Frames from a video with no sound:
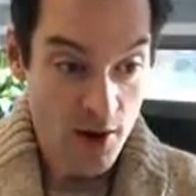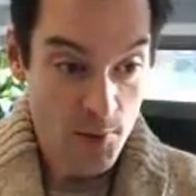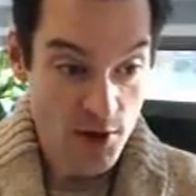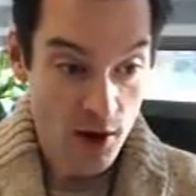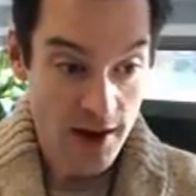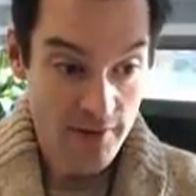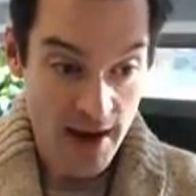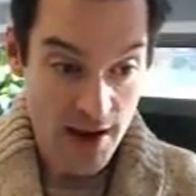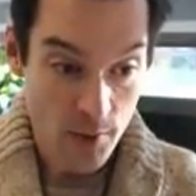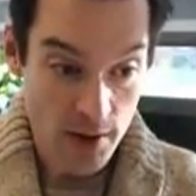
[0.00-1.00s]
which all have
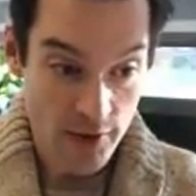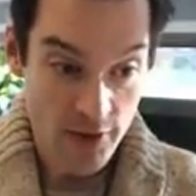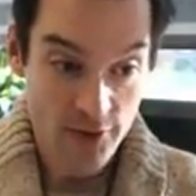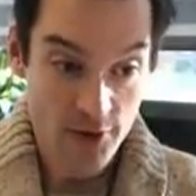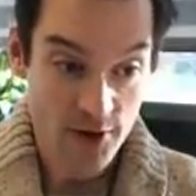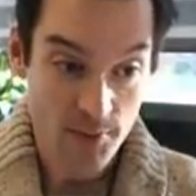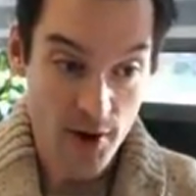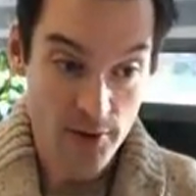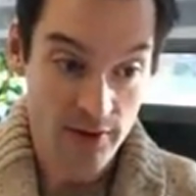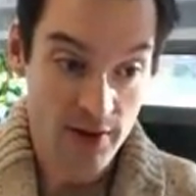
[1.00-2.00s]
A1 in their first
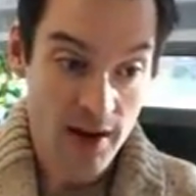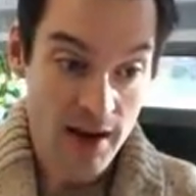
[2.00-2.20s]
component.